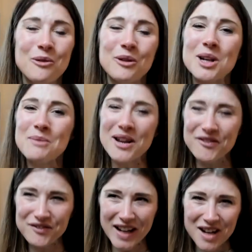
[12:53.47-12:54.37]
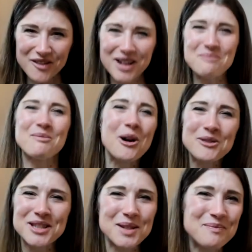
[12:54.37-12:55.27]
One of my favorite
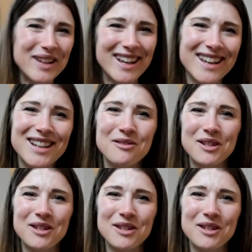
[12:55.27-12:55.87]
modes to be in,